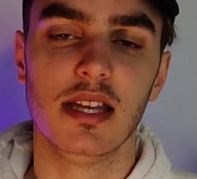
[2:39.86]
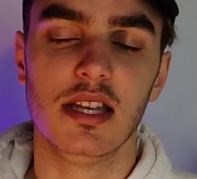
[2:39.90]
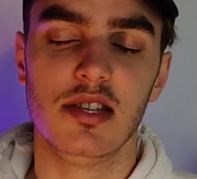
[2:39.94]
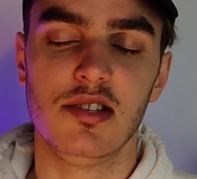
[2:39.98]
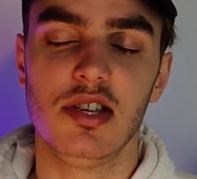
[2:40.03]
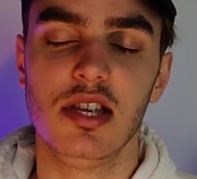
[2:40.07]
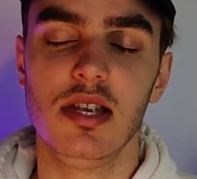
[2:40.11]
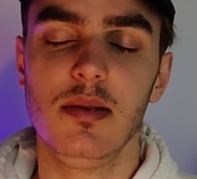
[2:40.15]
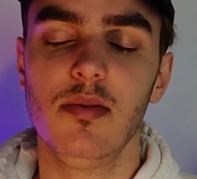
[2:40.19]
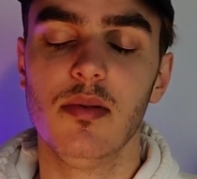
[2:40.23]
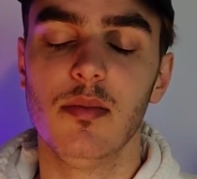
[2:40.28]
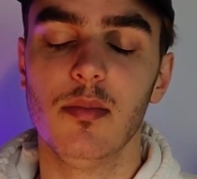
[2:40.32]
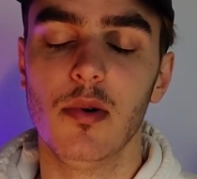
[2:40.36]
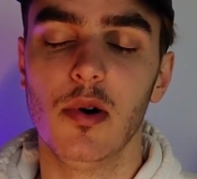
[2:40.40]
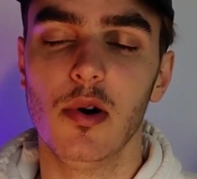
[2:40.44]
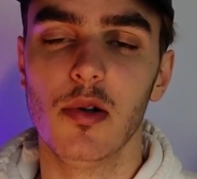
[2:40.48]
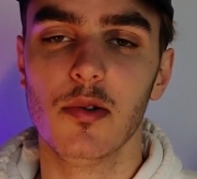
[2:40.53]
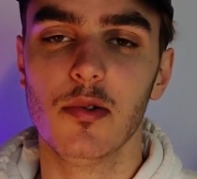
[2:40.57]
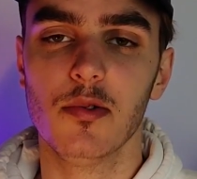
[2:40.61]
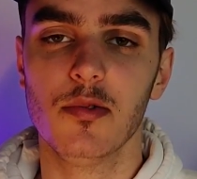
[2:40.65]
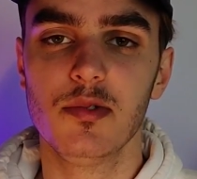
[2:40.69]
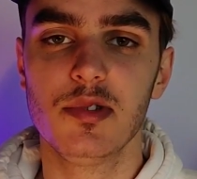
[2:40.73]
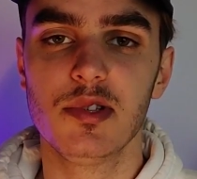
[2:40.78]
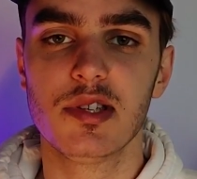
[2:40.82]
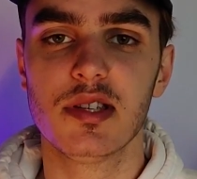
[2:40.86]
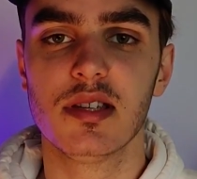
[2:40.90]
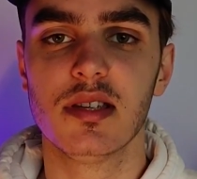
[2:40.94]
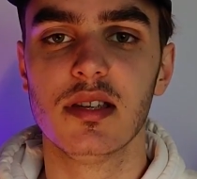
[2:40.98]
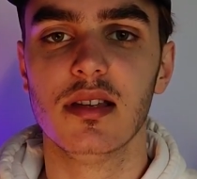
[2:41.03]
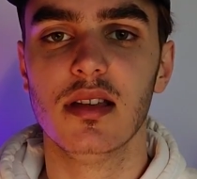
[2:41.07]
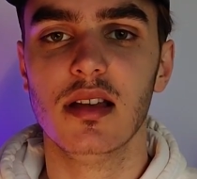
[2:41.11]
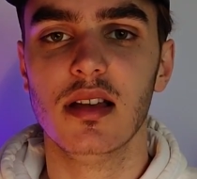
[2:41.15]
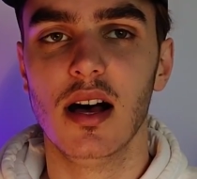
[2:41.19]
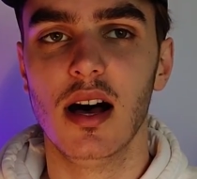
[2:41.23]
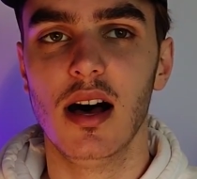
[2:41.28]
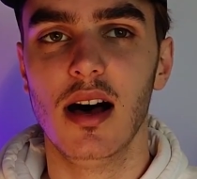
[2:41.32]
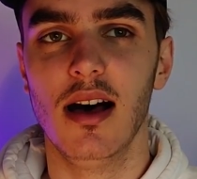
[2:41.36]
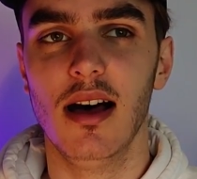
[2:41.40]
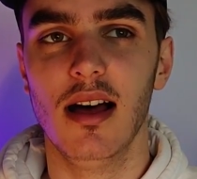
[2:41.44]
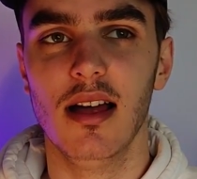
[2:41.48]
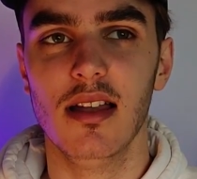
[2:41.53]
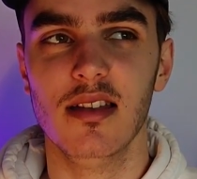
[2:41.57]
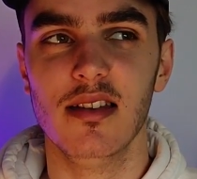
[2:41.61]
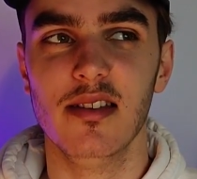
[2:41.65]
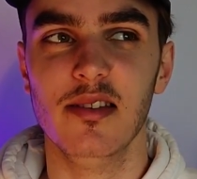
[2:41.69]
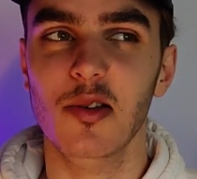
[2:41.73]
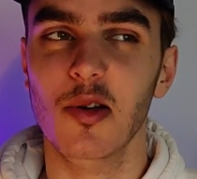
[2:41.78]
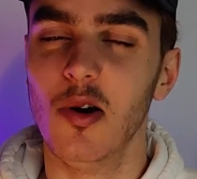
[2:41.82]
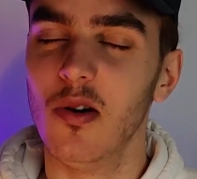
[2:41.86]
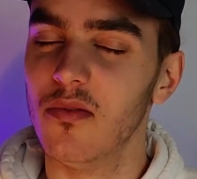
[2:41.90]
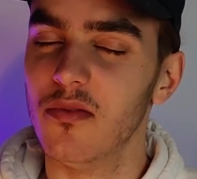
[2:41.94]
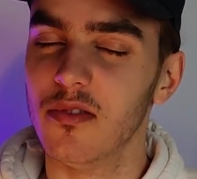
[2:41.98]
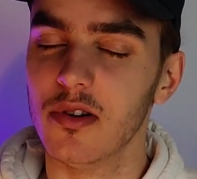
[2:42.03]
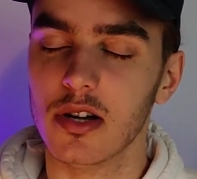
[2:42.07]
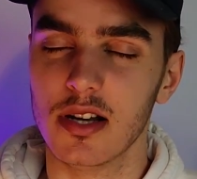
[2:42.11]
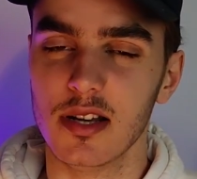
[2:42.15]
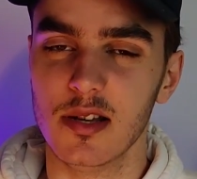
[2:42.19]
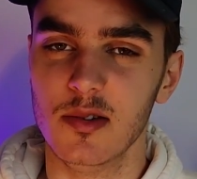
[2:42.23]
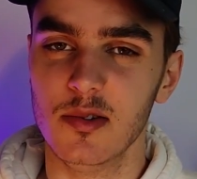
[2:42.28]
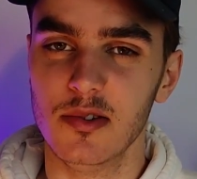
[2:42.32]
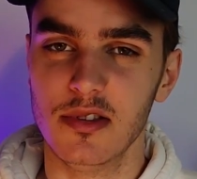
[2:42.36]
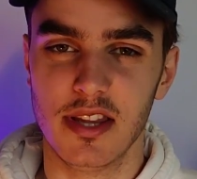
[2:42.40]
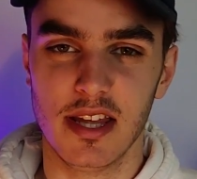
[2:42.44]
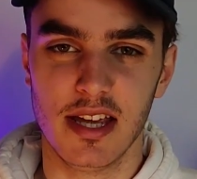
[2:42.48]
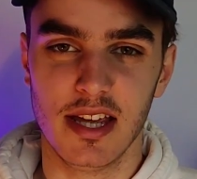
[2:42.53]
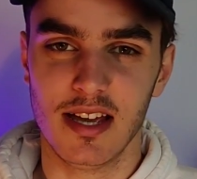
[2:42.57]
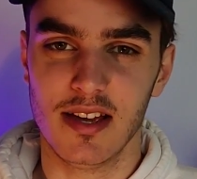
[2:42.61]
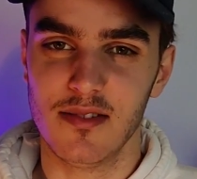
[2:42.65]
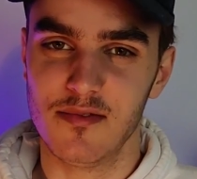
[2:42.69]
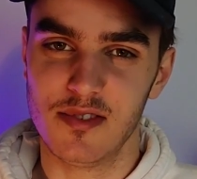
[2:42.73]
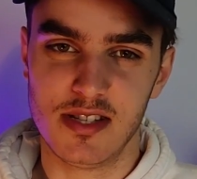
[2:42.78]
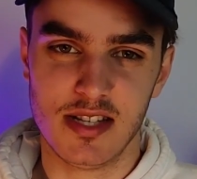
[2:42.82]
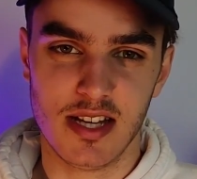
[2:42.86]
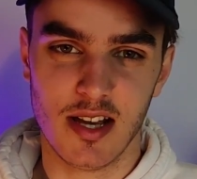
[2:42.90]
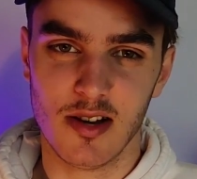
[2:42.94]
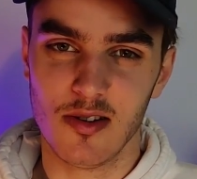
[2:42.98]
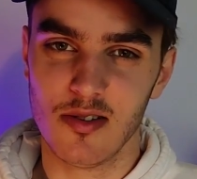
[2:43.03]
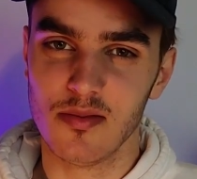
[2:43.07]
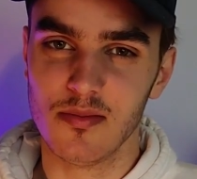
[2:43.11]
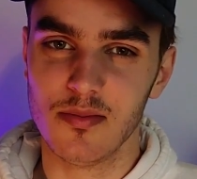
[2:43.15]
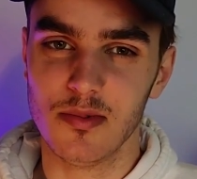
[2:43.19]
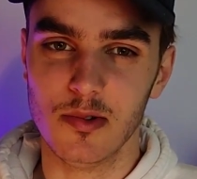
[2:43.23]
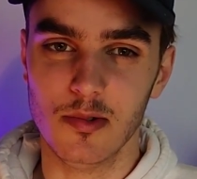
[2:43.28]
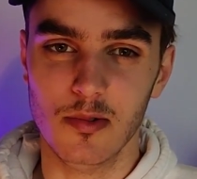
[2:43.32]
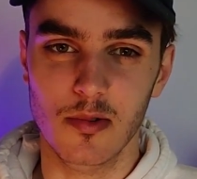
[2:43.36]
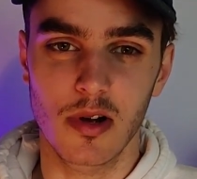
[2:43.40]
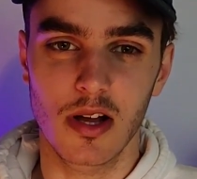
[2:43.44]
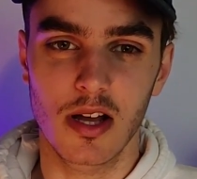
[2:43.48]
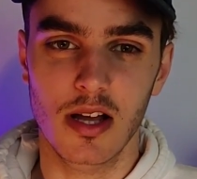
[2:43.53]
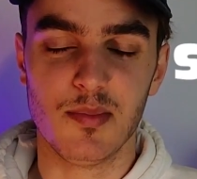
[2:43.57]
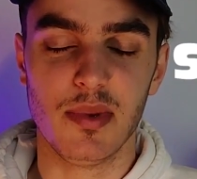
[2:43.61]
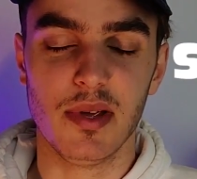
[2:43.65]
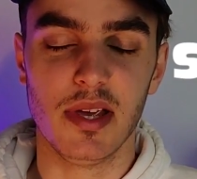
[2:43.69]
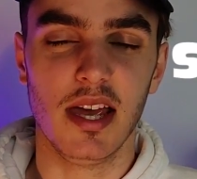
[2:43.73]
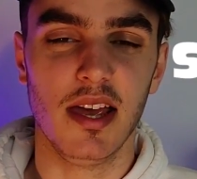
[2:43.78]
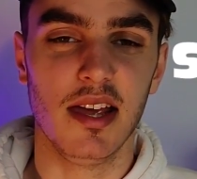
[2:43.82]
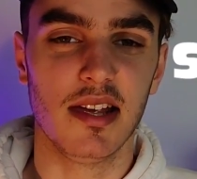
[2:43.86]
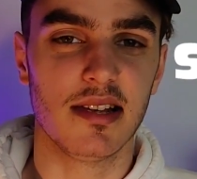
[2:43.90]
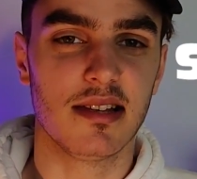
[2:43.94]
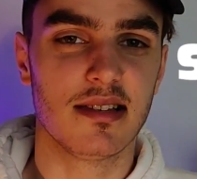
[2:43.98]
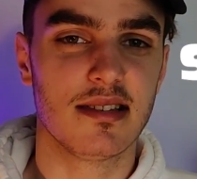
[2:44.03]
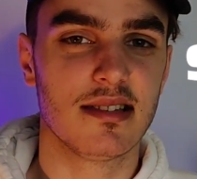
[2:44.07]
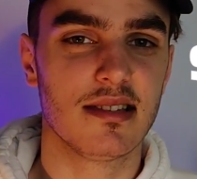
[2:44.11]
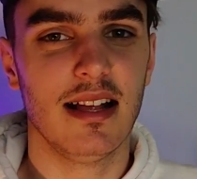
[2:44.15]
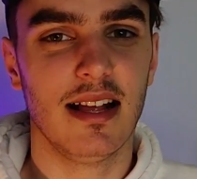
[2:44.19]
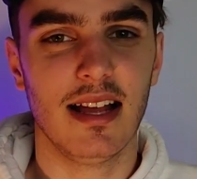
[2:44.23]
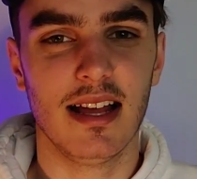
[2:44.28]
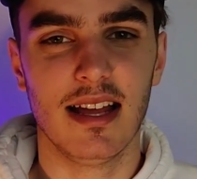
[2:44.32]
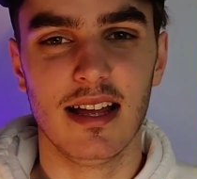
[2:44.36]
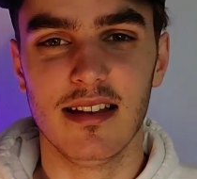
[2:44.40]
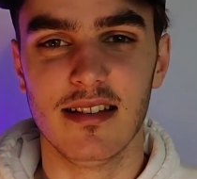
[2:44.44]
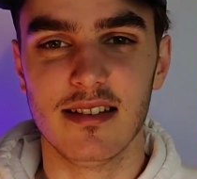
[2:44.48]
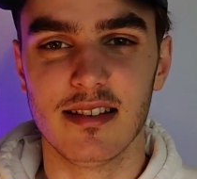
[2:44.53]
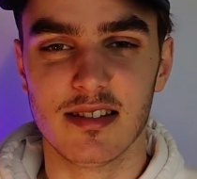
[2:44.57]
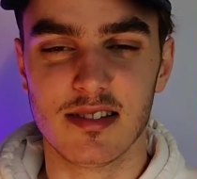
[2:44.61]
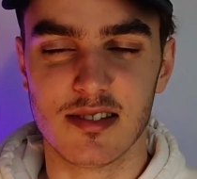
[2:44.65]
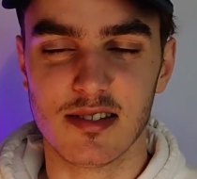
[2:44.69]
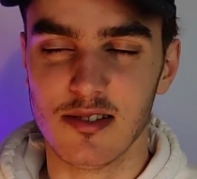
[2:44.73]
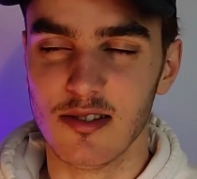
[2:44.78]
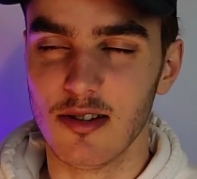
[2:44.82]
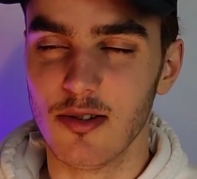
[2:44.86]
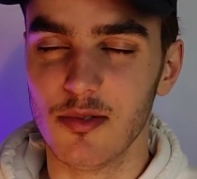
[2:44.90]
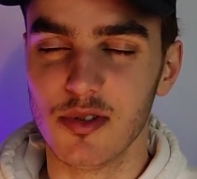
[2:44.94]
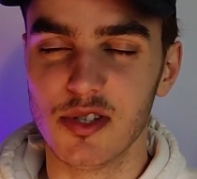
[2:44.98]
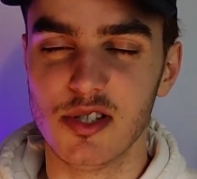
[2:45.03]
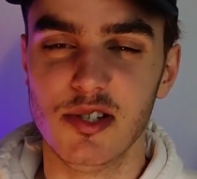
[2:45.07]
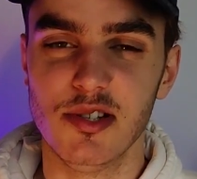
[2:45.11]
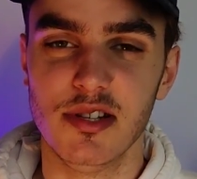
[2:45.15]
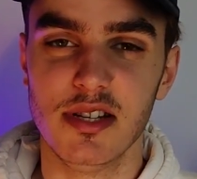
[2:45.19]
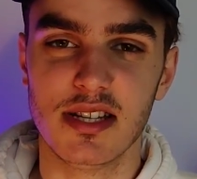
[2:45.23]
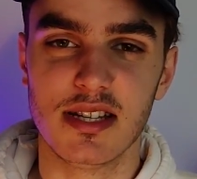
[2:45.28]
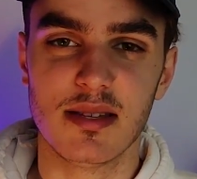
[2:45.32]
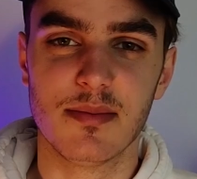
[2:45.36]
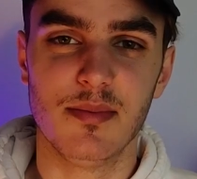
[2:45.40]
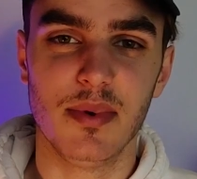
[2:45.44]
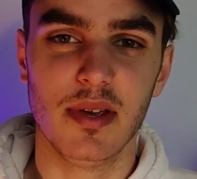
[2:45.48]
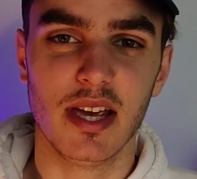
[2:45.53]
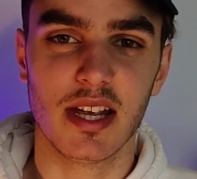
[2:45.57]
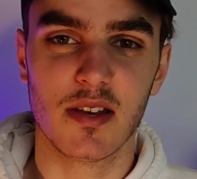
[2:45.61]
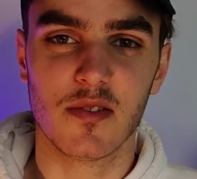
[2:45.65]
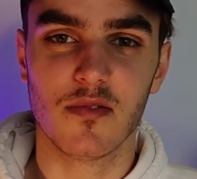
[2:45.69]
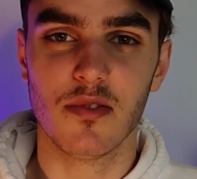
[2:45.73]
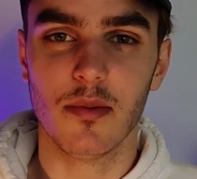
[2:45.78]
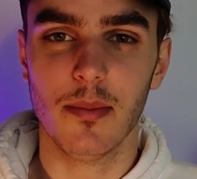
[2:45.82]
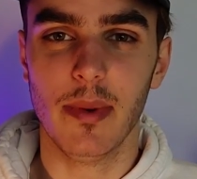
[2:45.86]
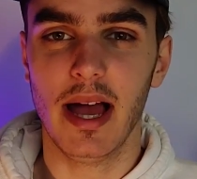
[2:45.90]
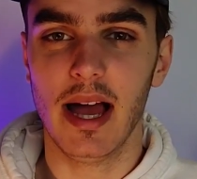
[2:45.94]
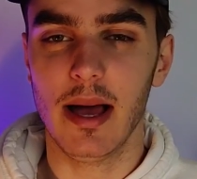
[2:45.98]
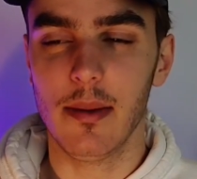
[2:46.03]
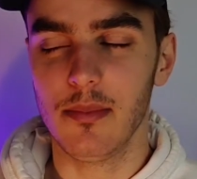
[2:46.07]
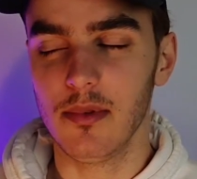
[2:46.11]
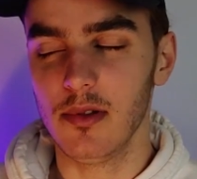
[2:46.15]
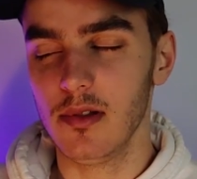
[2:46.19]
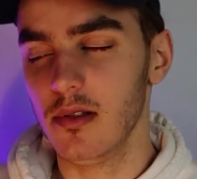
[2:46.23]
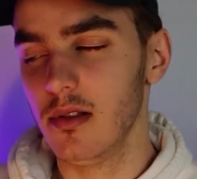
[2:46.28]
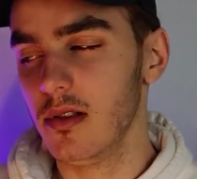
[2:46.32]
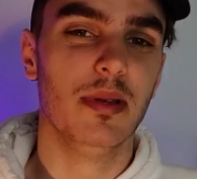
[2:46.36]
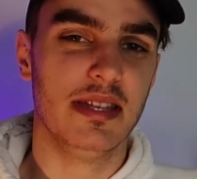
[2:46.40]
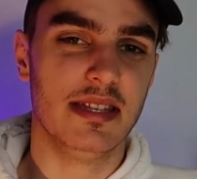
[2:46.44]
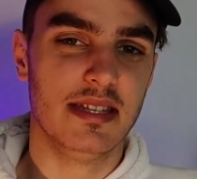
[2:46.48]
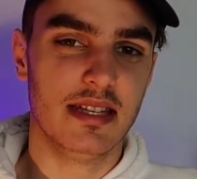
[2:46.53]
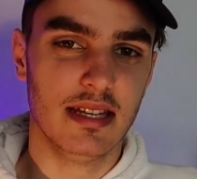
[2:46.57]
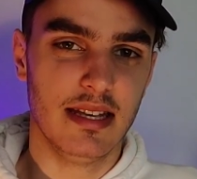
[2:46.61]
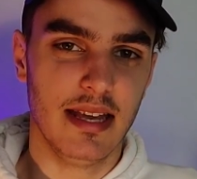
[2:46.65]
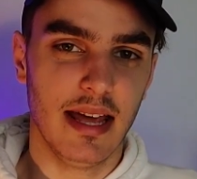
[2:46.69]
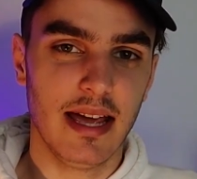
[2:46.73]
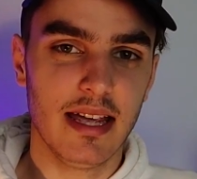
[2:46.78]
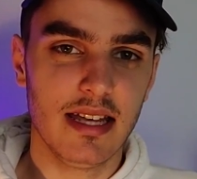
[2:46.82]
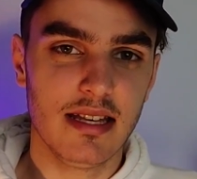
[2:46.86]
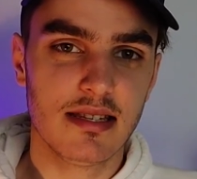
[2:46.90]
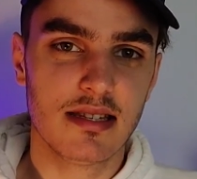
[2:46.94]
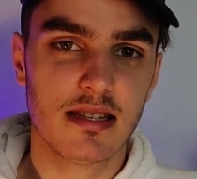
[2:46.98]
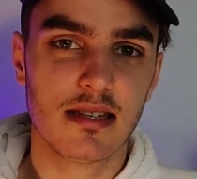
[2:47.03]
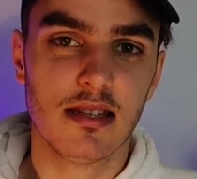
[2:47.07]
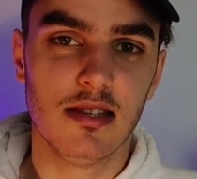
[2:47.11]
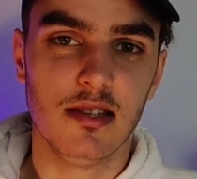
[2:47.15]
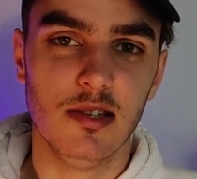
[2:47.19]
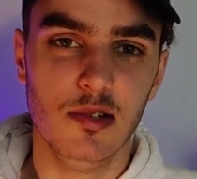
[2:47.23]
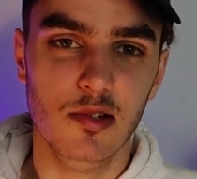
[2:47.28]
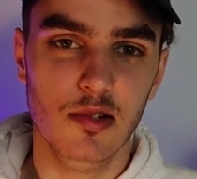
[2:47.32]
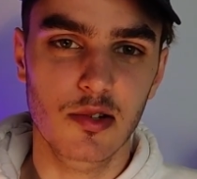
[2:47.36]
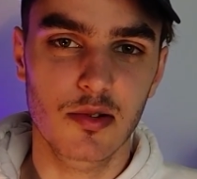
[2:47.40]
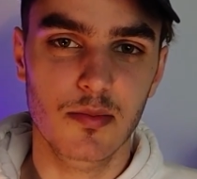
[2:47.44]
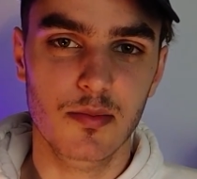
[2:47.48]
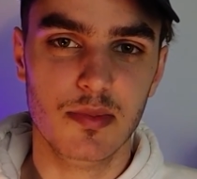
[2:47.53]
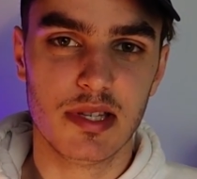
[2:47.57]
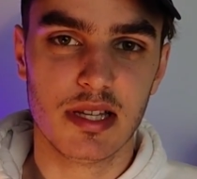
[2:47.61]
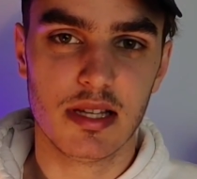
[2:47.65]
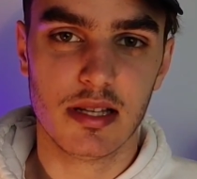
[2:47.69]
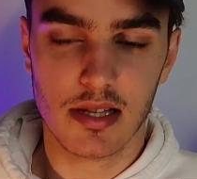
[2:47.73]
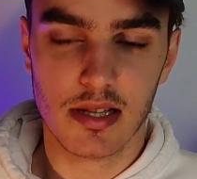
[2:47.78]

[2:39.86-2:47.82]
their cheaper models are not very good. They have terrible specs and it's not what you'd expect from Apple. But today's cubes,